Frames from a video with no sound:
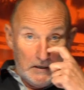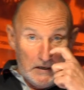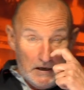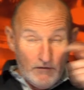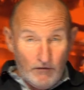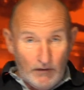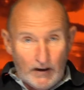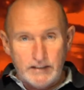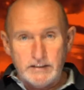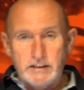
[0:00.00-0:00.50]
In
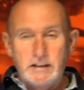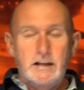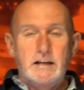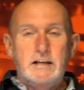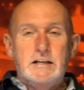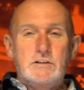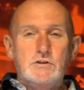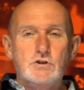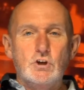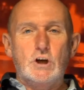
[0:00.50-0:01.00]
fact,
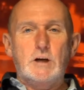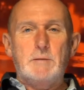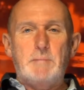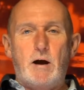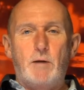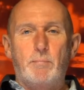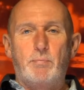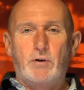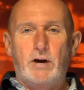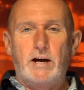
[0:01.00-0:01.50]
talking
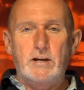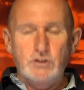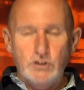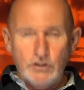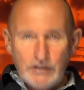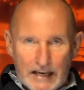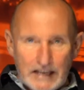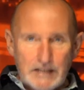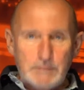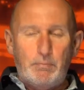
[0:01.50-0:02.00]
about prayer,
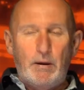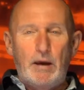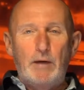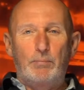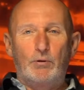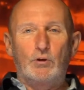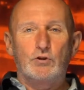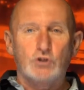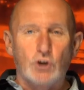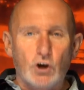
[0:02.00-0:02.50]
just as
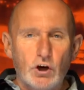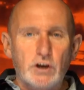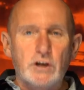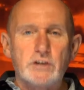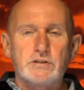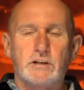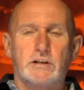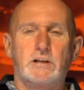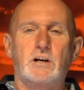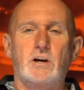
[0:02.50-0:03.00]
people join
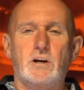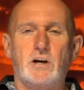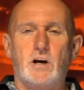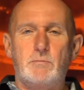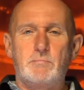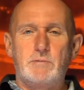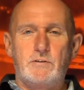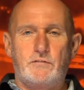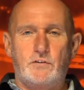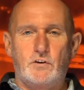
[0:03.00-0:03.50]
us and log
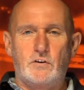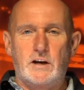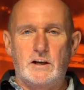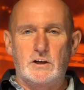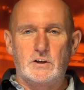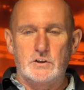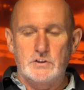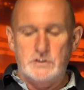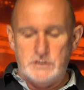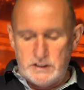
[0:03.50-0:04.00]
on, before I
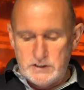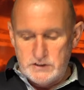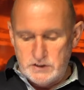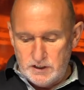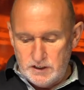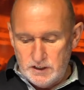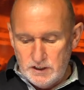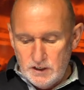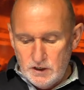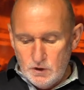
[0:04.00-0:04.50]
launch
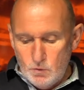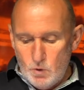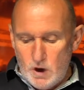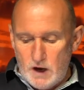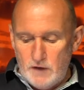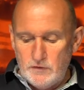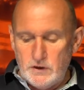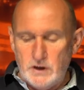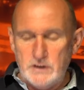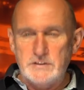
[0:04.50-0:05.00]
into what
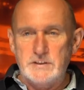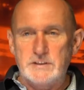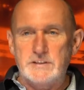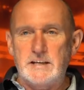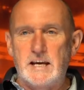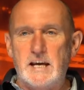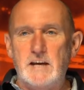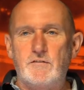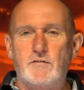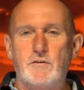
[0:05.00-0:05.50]
I've got to
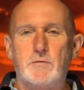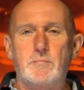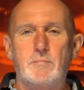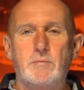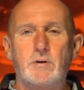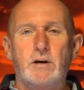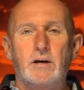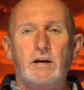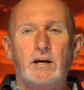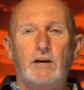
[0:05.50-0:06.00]
say from
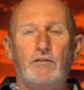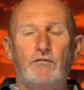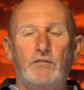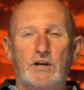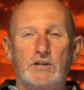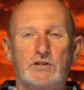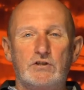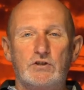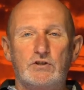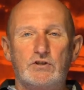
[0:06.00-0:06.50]

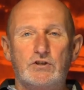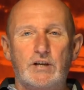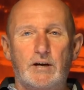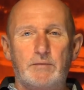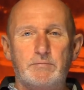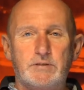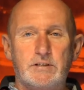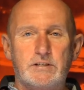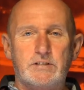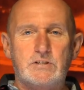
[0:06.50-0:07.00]
Ephesians
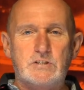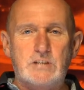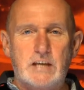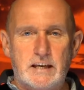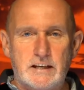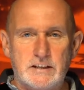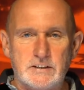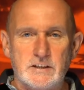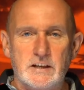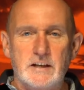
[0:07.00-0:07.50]
chapter
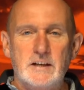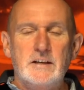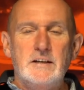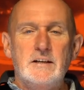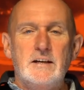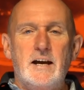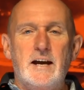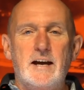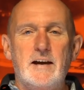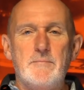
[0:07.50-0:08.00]
6,
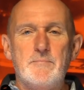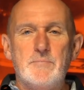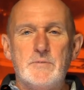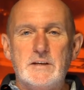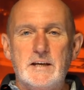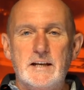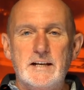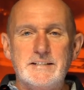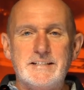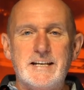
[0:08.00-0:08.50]
can
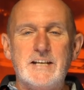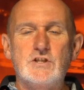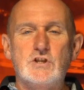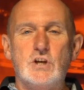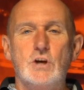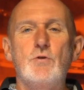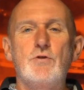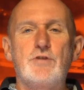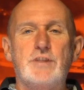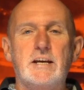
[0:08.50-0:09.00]
I say
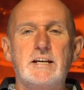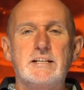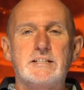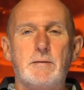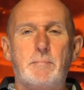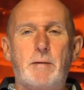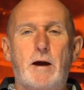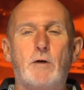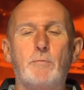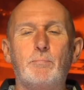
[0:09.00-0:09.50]
two things
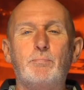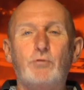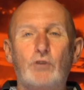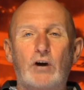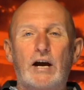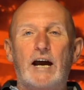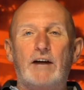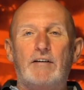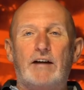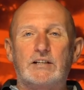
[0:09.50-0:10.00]
about
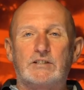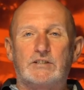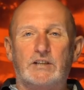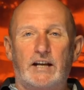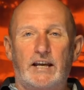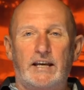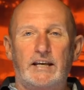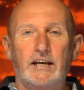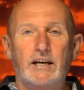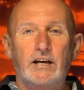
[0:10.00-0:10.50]
prayer,
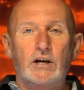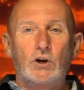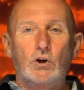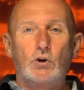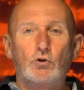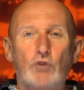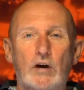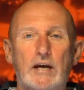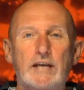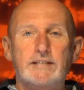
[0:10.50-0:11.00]
actually?
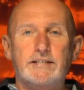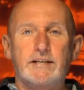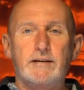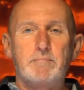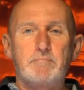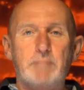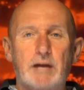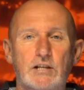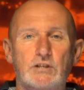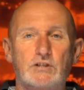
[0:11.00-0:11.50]
Greater
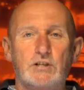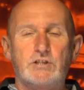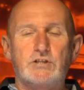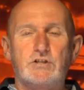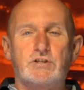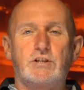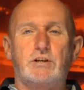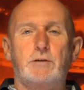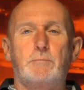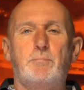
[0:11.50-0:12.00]

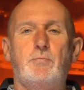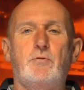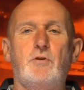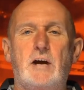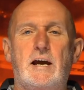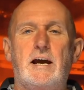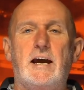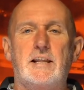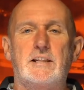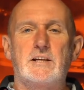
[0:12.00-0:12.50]
Manchester
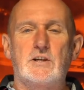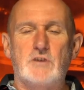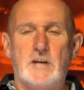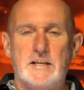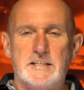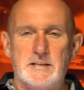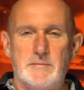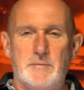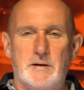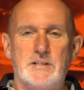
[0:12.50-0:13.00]
Prayer. The
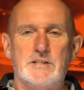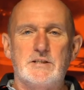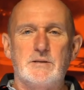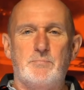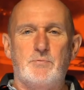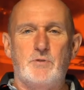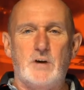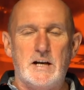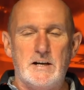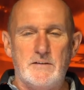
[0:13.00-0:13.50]
Greater Manchester
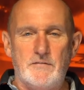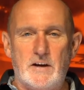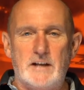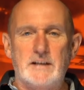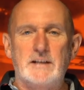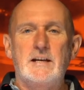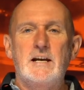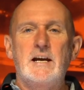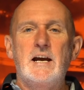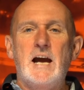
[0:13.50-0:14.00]
Prayer
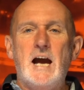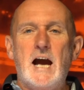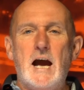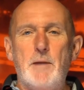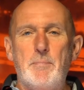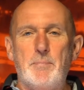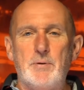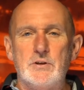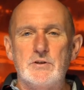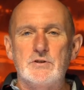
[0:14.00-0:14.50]
event
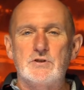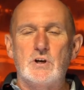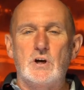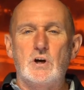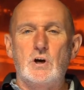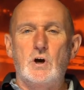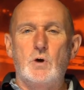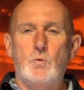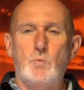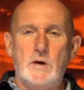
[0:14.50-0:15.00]
happens
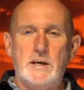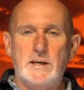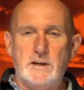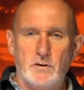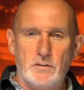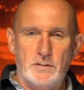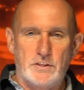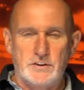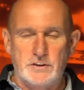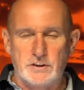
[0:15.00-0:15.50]
a week
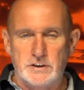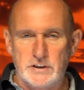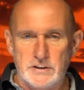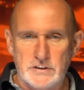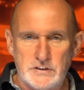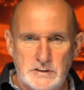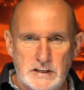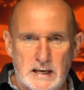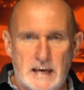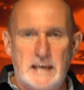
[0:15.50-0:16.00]
on
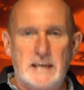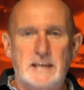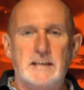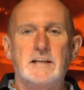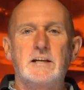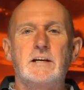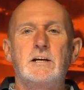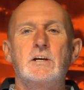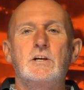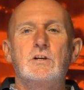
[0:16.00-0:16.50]
Thursday,
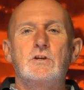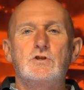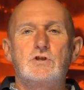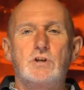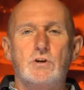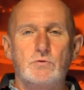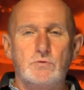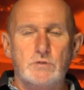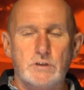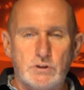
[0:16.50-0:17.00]

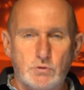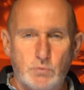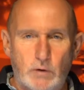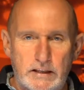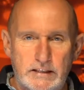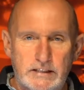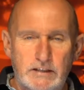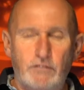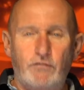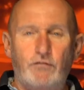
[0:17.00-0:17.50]
June the
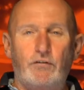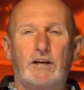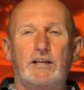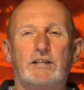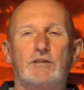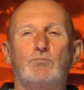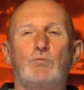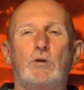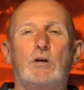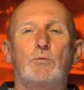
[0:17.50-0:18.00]

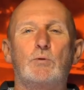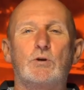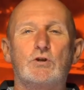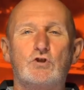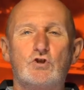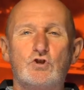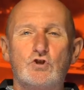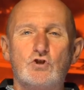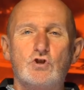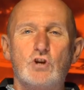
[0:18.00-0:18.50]
25th. We would
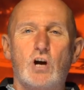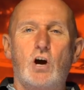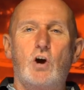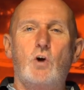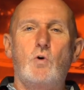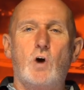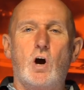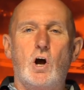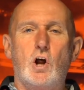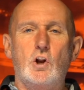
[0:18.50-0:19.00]

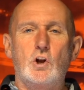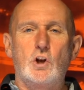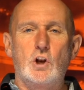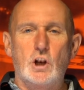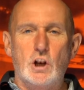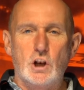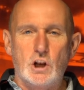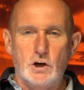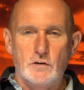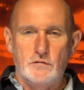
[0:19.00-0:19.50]
so
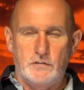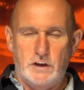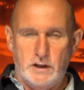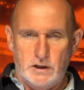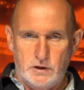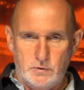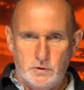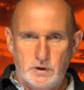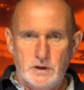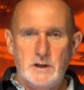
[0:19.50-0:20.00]
love
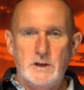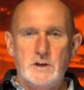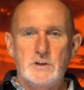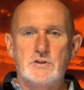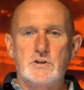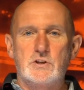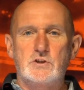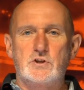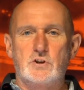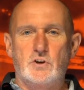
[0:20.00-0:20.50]
you
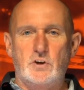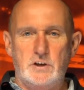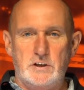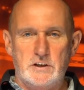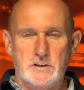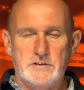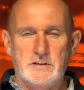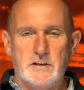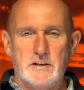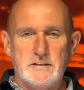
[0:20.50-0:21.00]
to join
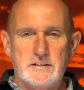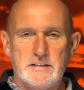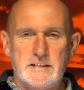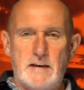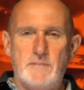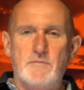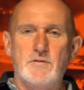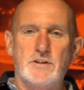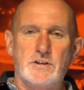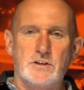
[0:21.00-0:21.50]
us,
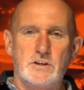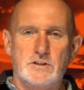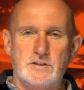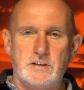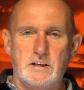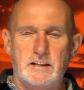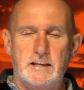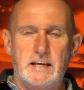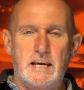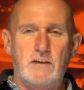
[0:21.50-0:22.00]

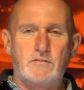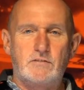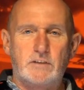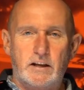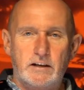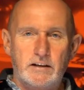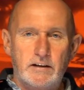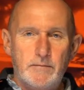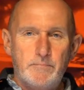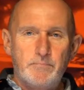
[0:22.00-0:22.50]
7:30 in the
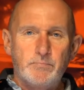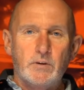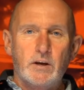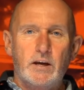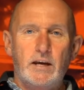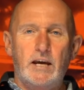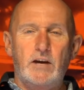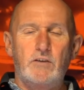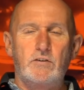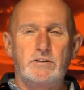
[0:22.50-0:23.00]
evening
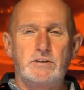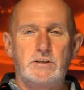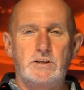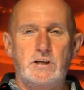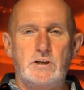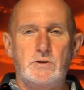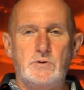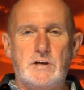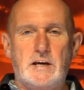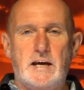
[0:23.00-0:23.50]
here in
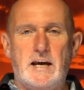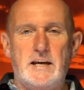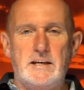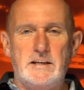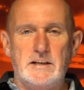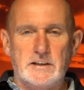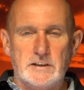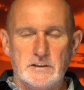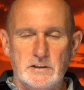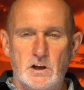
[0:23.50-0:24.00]
the UK.
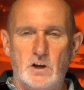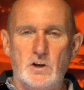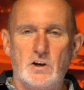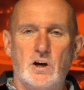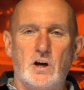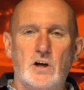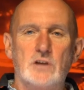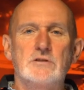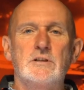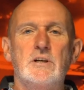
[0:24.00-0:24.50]
You can log
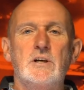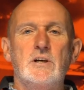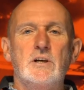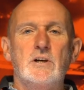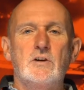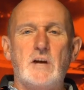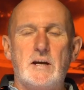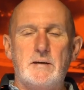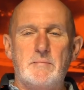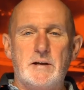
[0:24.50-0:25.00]
on,
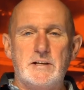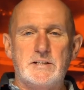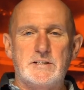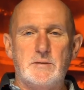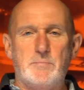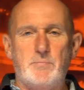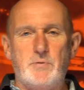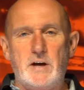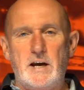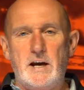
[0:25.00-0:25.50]
Greater Manchester
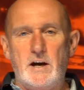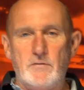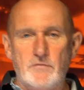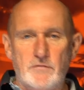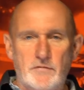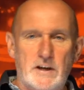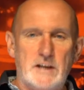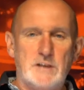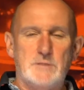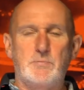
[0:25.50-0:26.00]
Prayer on
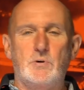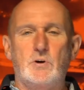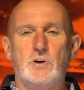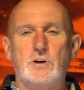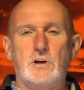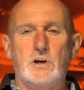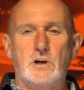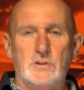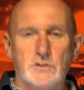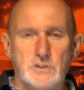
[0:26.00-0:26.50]
Facebook,
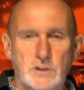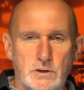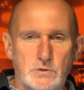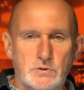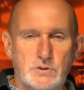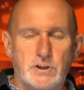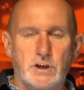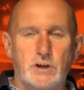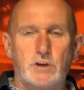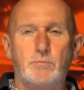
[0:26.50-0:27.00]
on
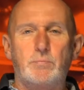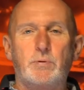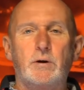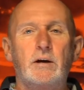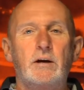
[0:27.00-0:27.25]
YouTube.